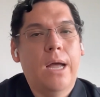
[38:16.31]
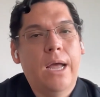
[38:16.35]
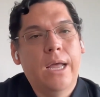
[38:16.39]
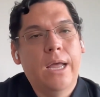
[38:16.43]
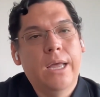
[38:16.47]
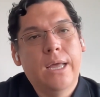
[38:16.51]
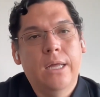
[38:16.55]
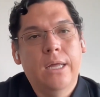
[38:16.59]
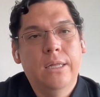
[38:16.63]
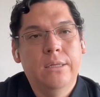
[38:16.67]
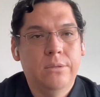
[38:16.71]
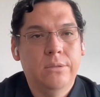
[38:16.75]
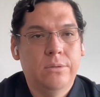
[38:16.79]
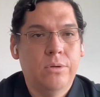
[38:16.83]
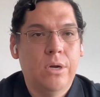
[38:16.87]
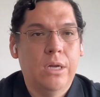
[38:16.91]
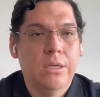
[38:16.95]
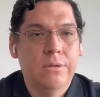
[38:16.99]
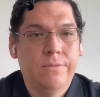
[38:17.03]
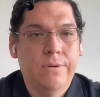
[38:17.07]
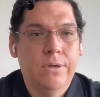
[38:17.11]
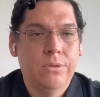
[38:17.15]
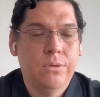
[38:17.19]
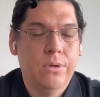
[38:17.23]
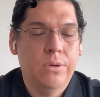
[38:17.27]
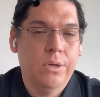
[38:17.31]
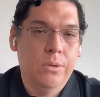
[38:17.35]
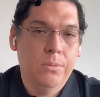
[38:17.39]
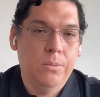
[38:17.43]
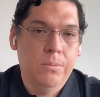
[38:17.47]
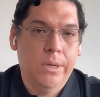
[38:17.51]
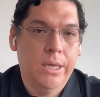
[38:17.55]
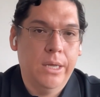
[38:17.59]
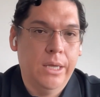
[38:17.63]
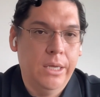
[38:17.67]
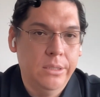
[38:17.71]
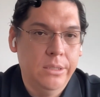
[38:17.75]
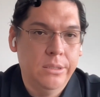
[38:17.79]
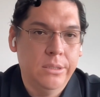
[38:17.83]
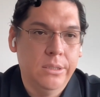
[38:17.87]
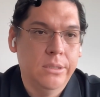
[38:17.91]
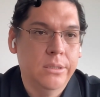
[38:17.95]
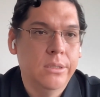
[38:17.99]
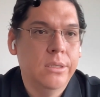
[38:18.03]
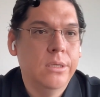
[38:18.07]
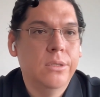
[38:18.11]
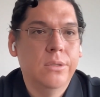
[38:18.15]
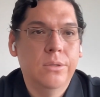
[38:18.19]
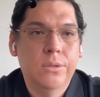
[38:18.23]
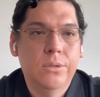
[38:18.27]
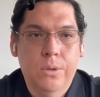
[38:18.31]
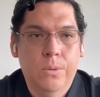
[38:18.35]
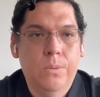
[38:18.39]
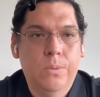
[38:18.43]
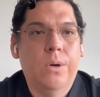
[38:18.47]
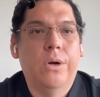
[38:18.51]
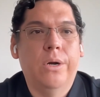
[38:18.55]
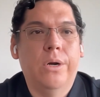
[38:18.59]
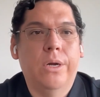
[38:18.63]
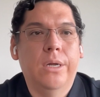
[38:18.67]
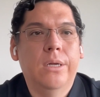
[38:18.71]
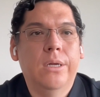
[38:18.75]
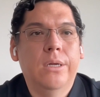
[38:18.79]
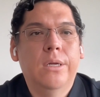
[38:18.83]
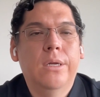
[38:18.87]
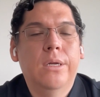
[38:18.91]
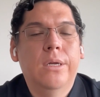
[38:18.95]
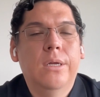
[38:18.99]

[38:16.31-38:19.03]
I can transfer to a human agent. Don't worry.